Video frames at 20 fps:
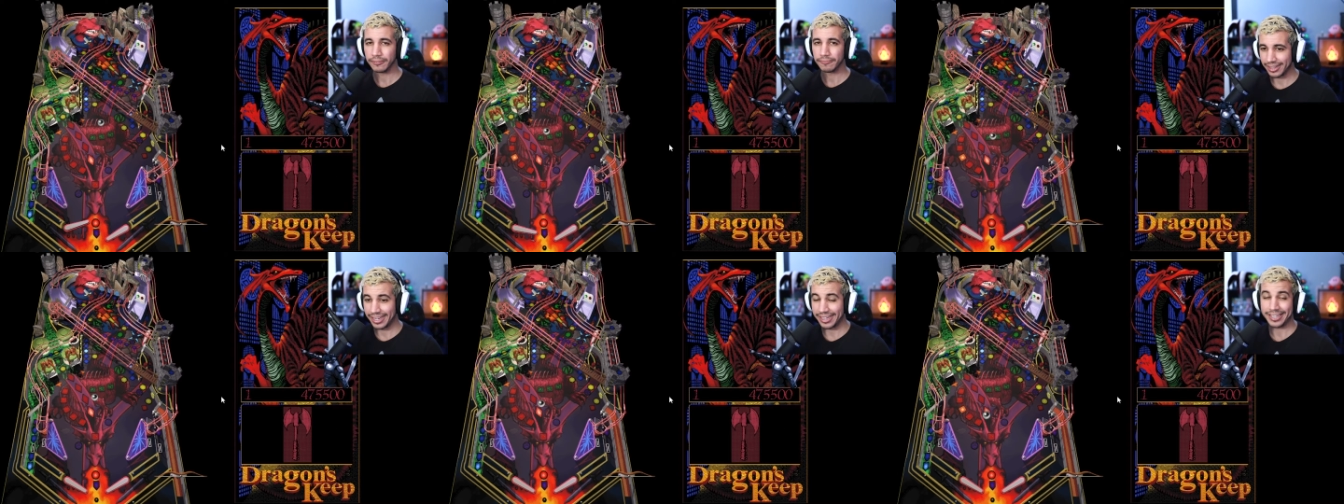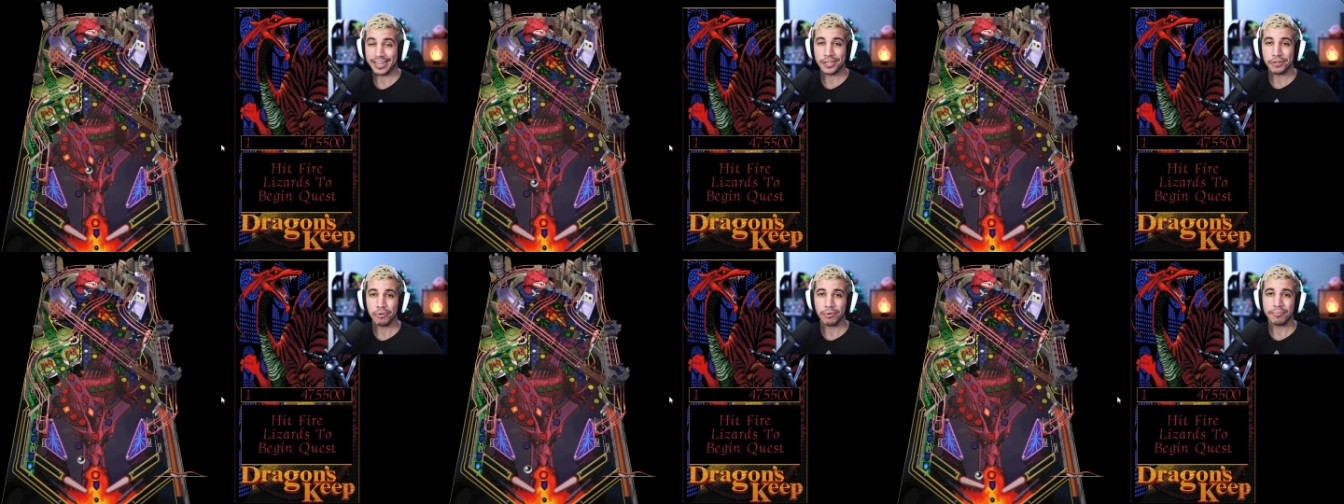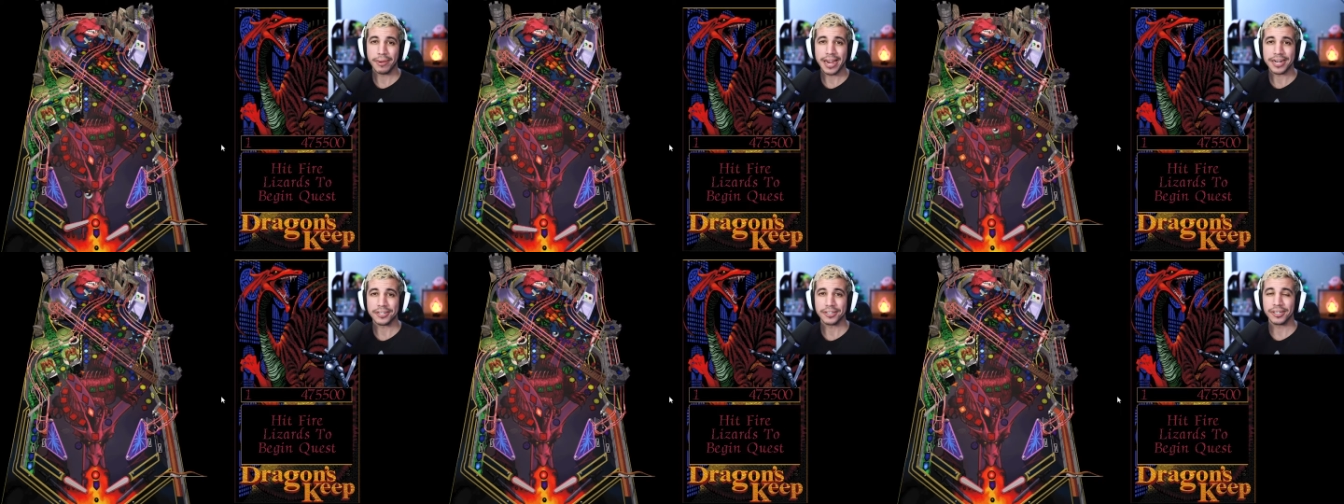Like, can you
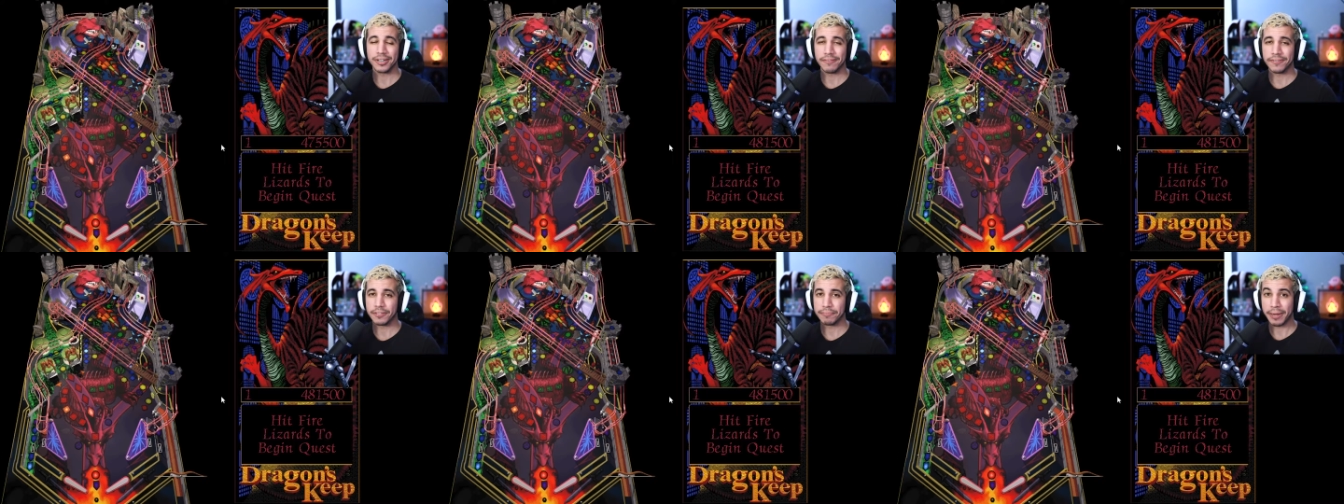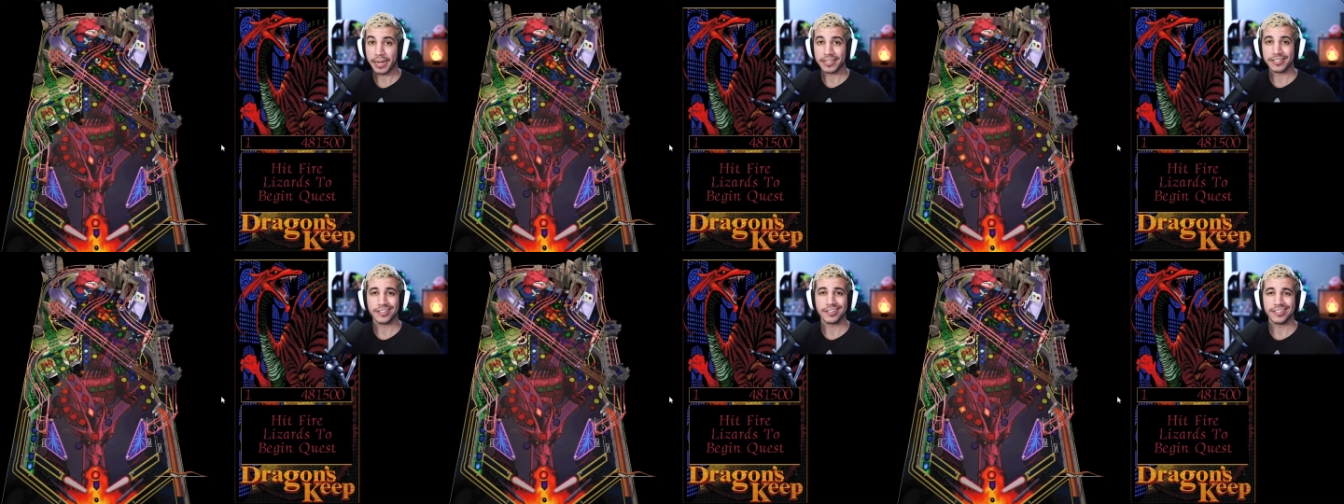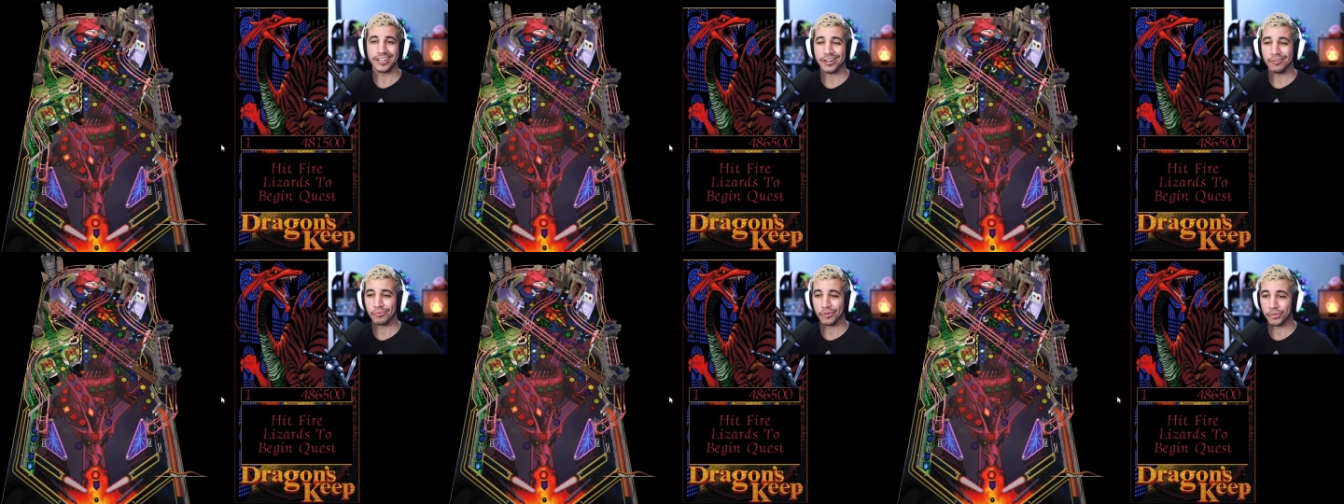imagine if Space
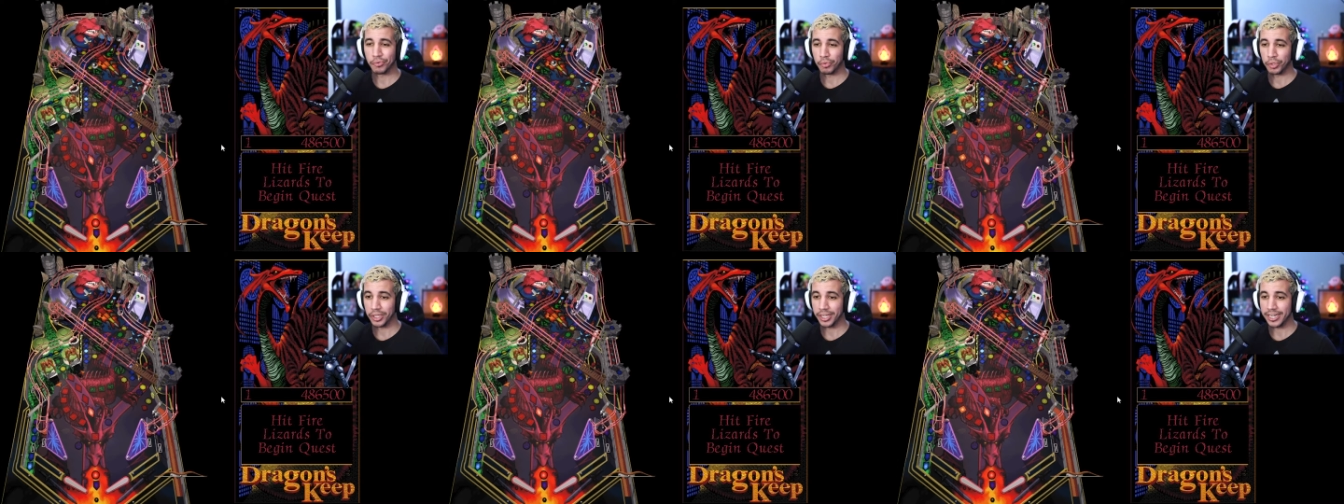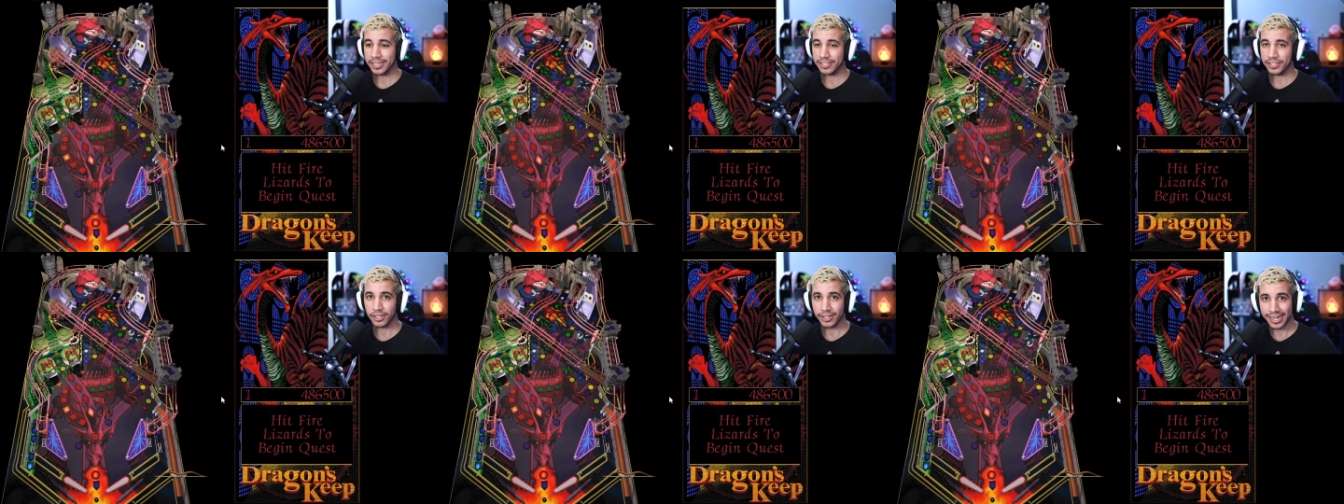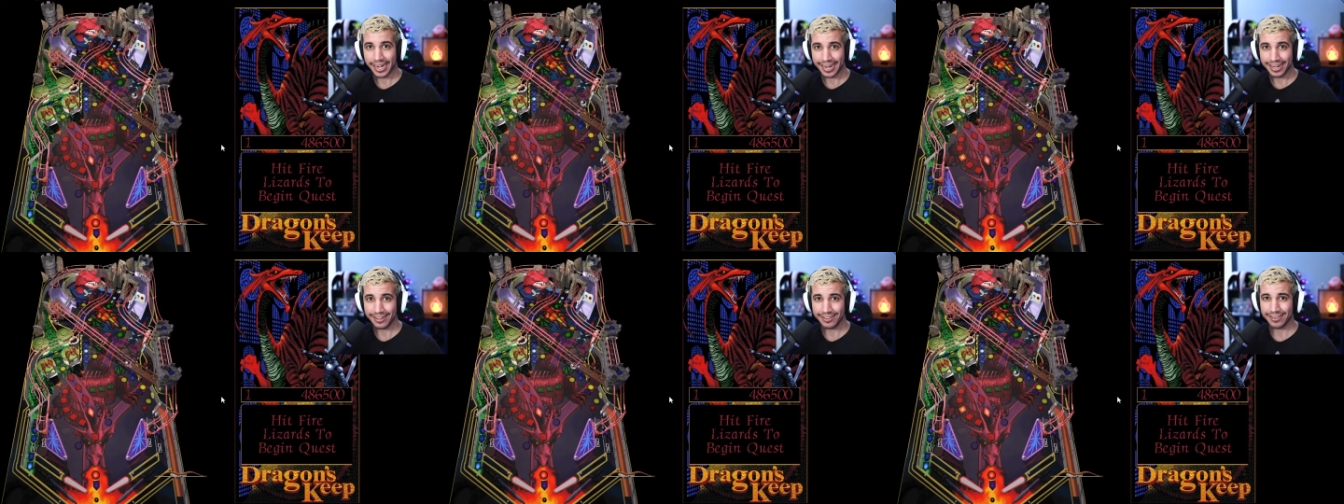Cadet was released
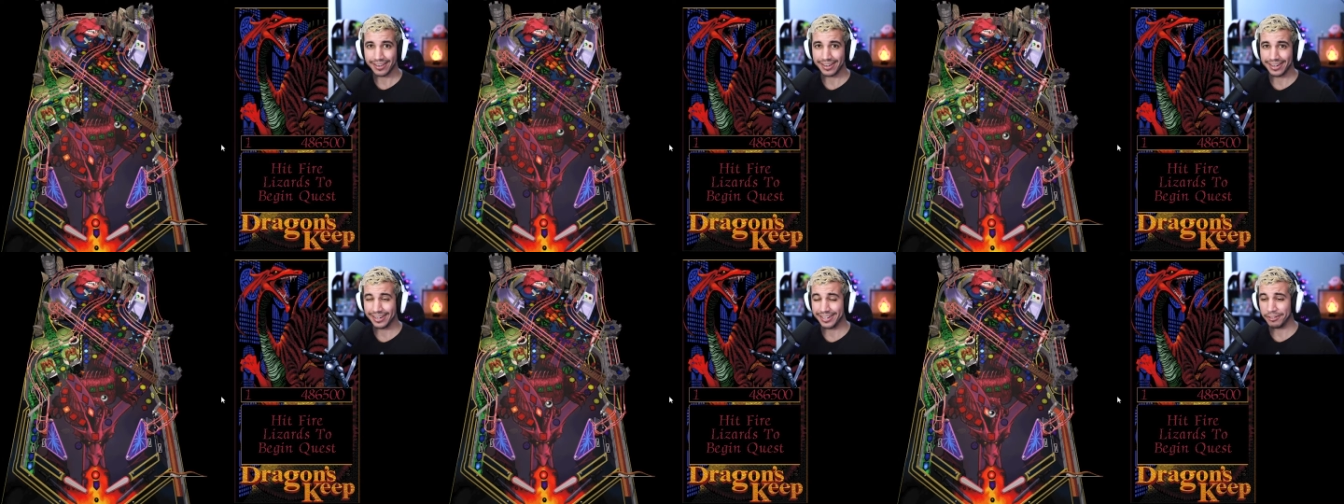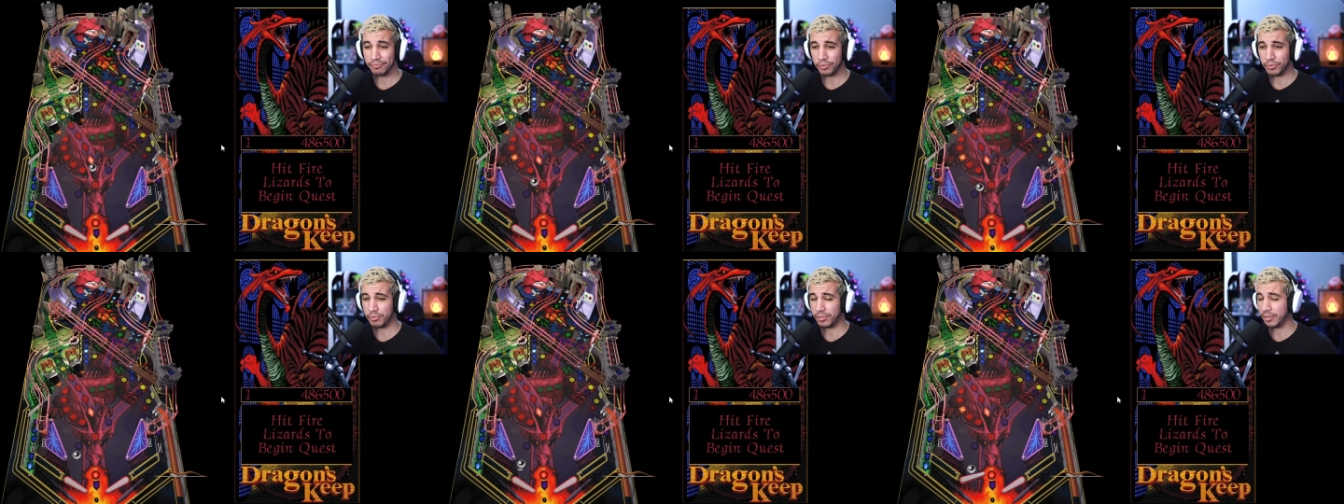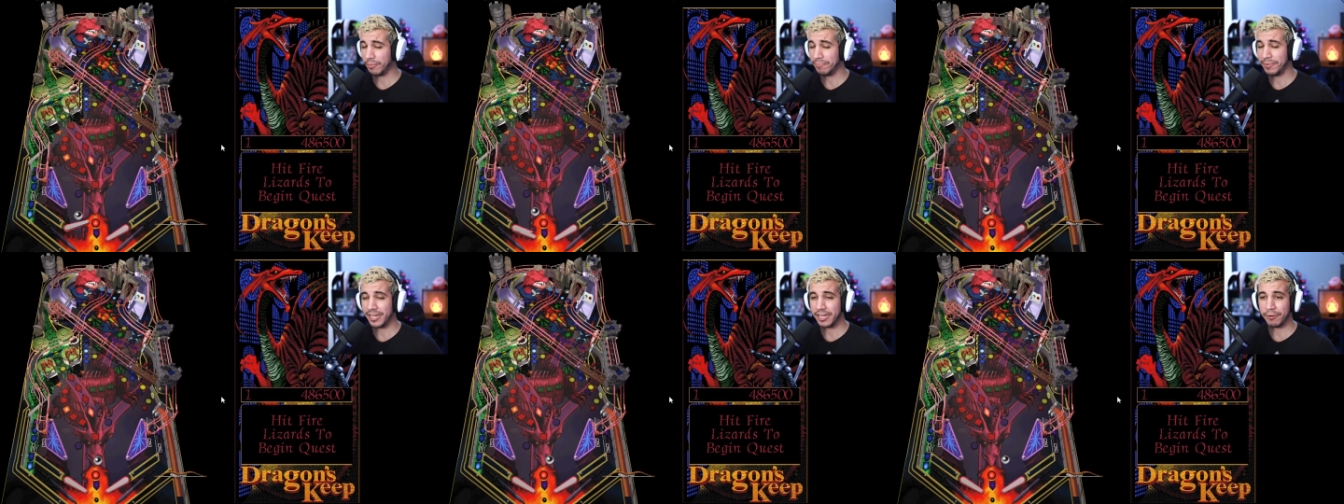today? It
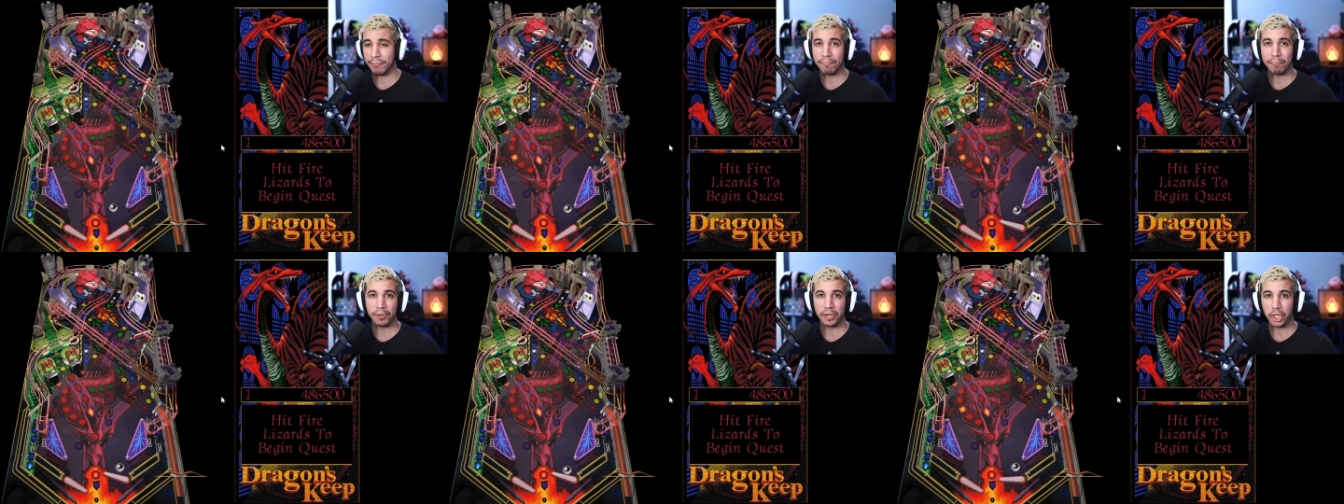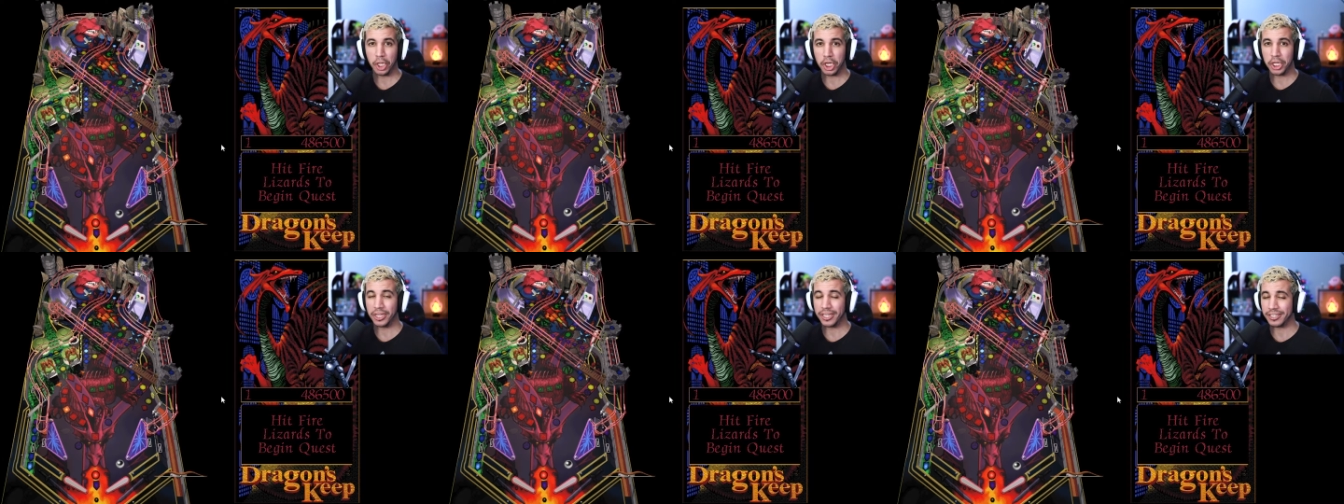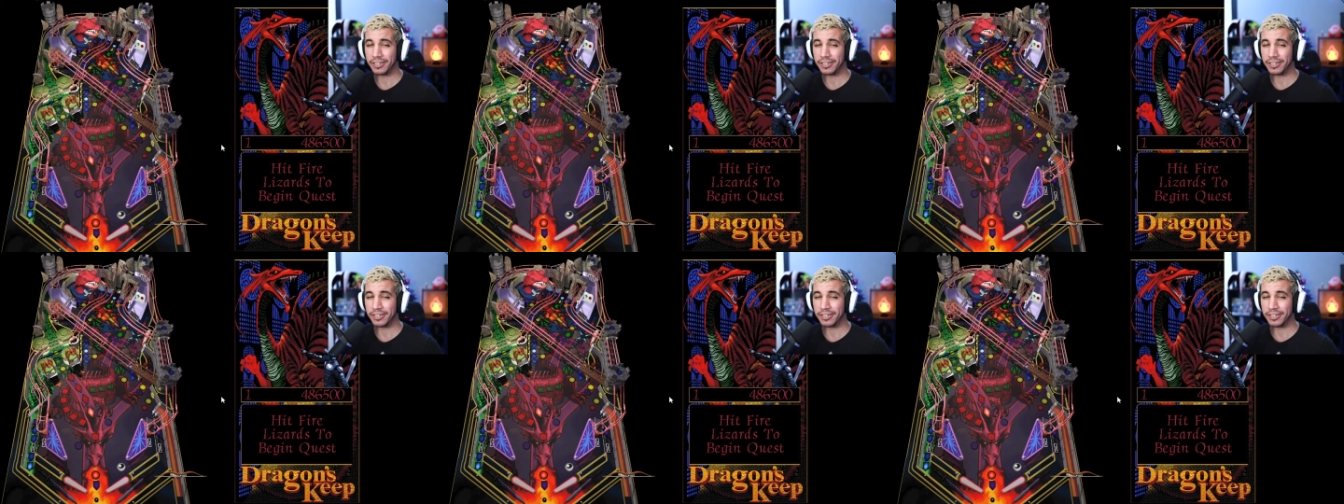would be completely